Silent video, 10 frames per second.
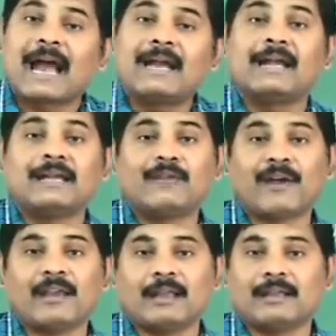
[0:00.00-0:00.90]

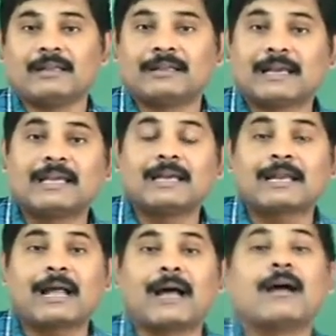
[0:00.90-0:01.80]
identifying the
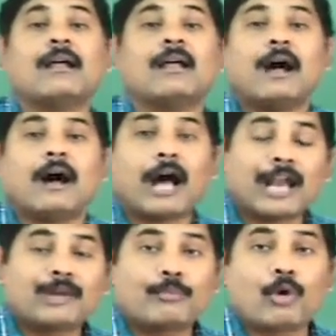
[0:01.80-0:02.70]
here
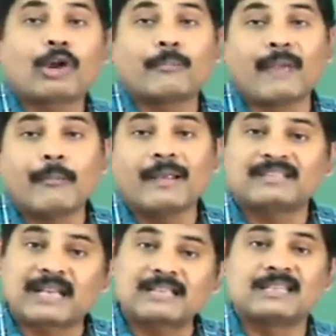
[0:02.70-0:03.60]
unborn baby
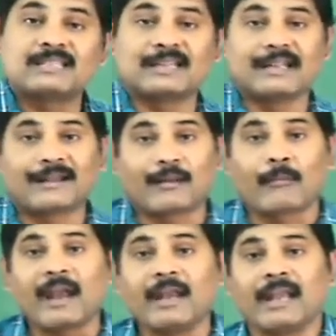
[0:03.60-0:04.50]
sex is
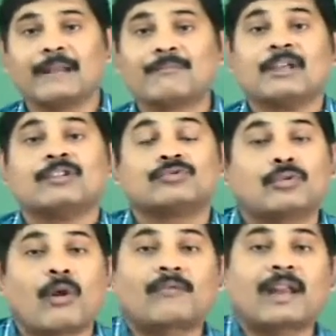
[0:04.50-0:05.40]
determining.
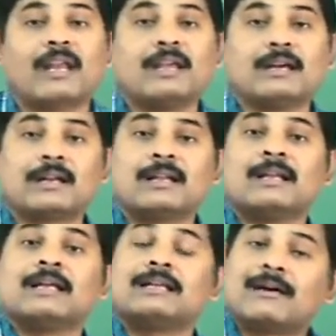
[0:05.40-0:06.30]
Soon after
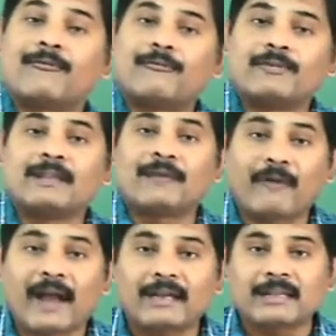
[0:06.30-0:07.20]
here they
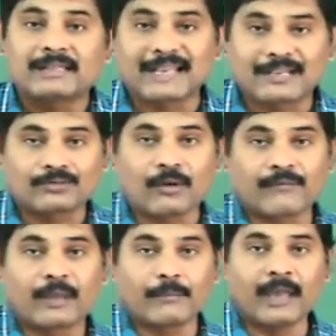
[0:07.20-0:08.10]
find the sex
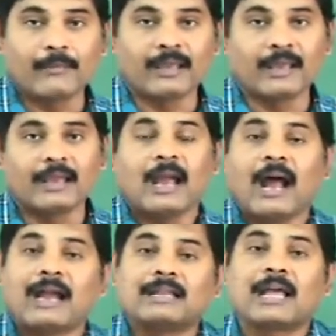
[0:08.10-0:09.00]
of the baby
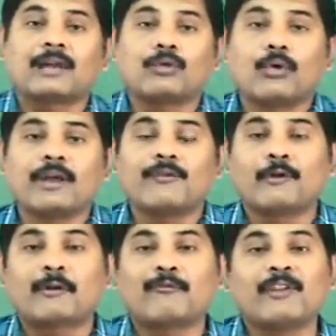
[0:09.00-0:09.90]
and they are going
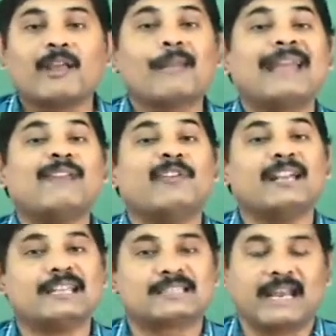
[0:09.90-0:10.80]
for female
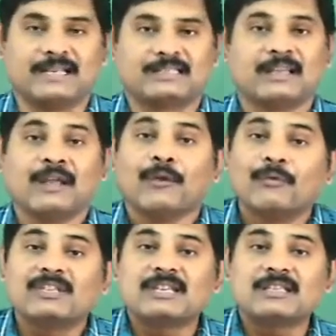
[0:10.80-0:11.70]
feticides,
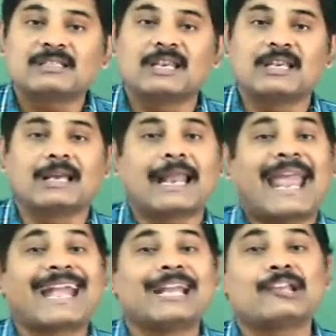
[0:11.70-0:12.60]
which is here
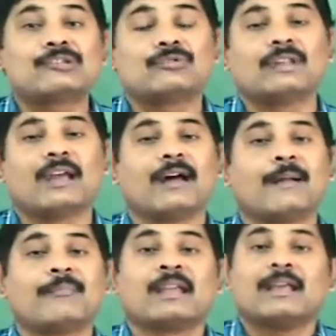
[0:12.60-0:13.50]
against
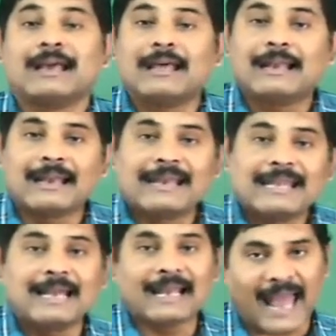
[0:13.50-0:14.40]
the
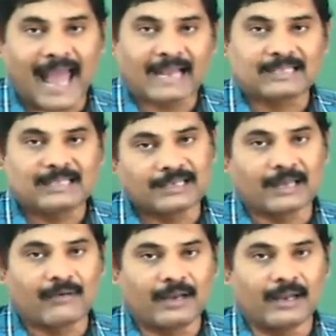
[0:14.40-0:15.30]
legal act in
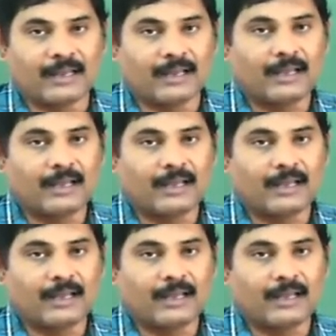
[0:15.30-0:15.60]
our India.